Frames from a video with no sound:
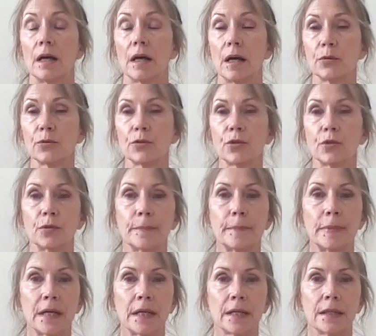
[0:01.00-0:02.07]
how to
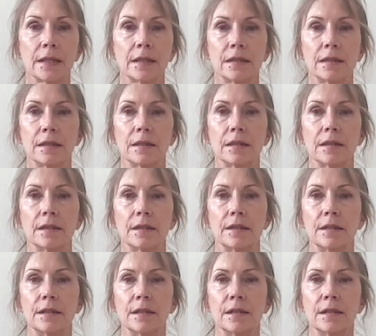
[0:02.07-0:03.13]
combine
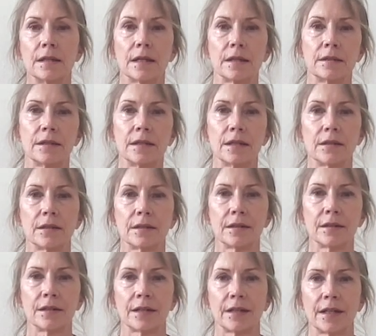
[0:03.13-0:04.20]
yin and yang
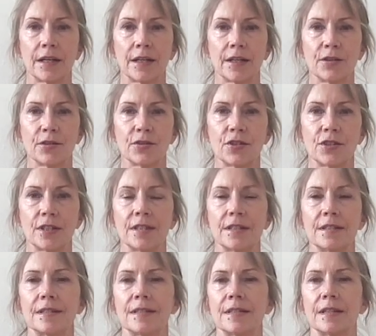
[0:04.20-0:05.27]

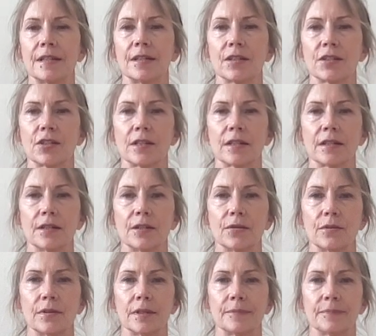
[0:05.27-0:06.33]
energies in Ashtanga
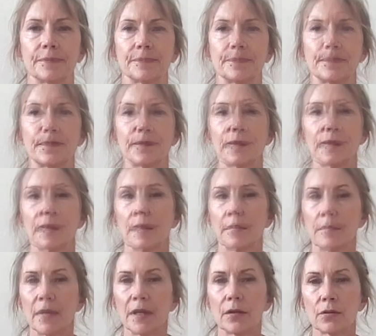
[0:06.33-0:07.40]
Yoga.
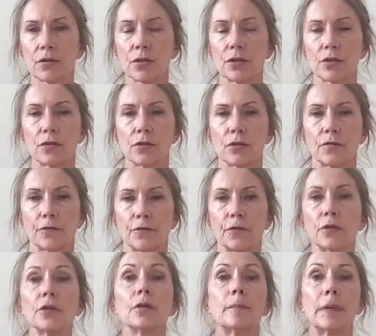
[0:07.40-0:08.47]
Because
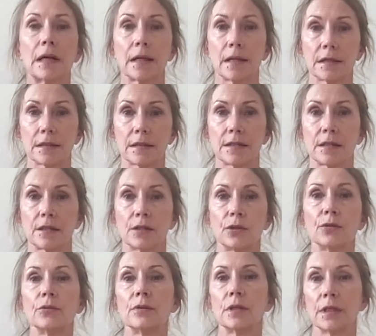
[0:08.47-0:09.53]
for your balance,
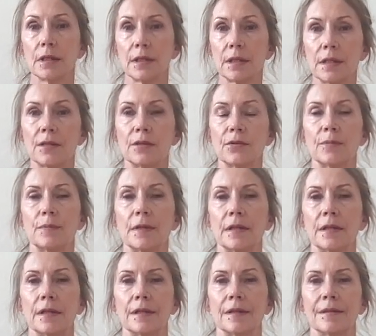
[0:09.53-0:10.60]
you need to
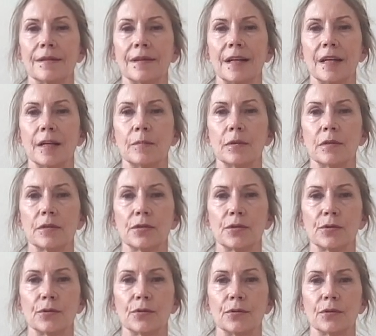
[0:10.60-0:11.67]
be able to
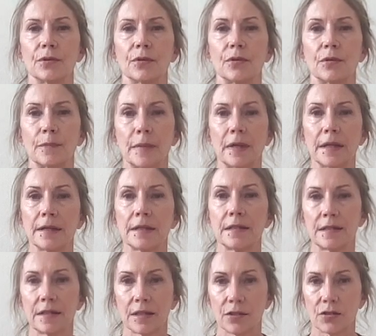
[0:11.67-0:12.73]
combine
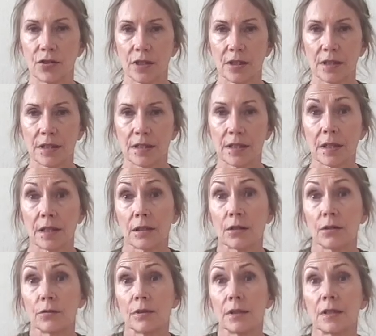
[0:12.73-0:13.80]
these energies and
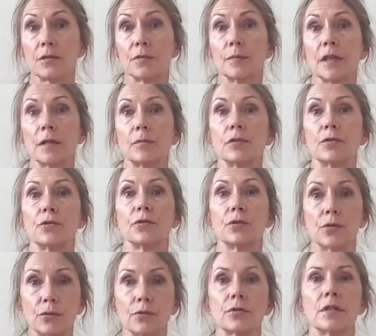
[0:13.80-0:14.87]
you need to be able to
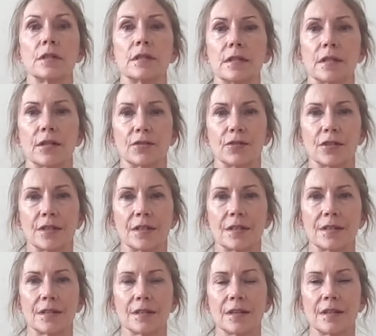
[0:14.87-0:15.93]
use these energies